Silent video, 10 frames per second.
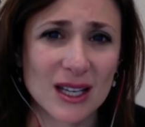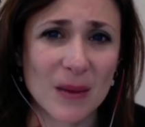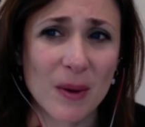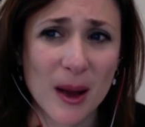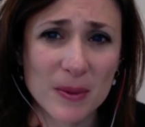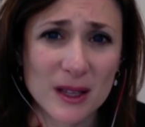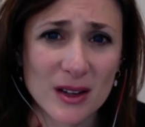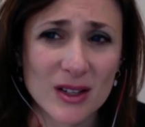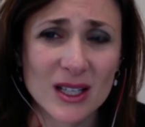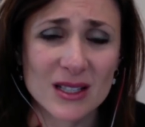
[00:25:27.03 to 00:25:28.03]
get
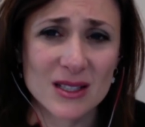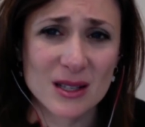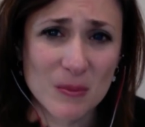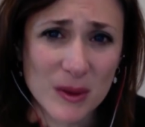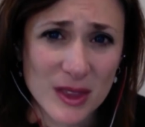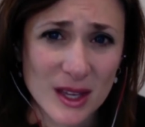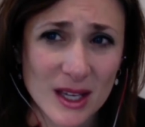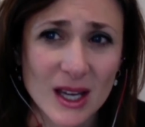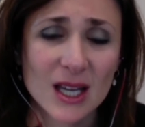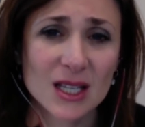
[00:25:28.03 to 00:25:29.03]
popularity and
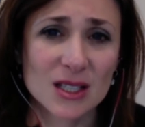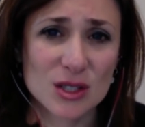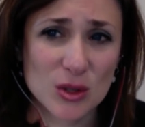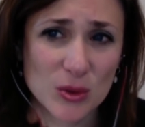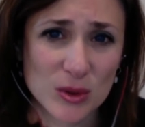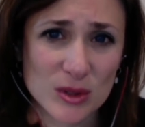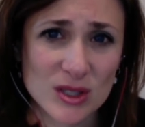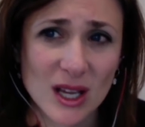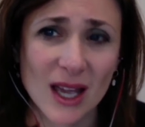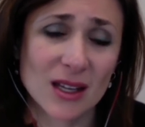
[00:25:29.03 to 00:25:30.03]
sympathy in
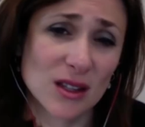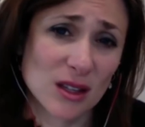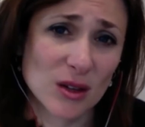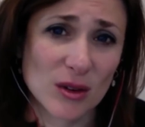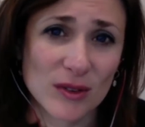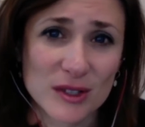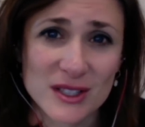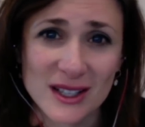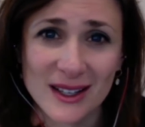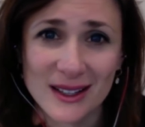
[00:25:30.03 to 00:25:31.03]
schools and in the
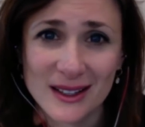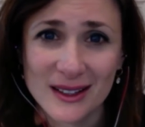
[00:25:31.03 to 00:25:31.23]
university.